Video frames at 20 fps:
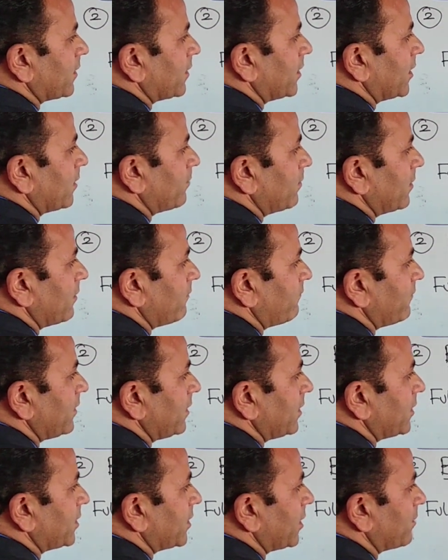double
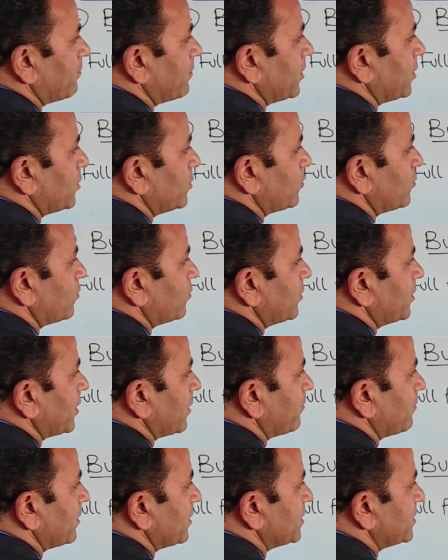V, W,
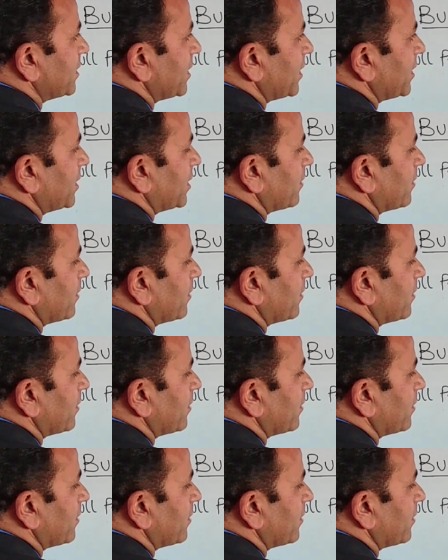double J,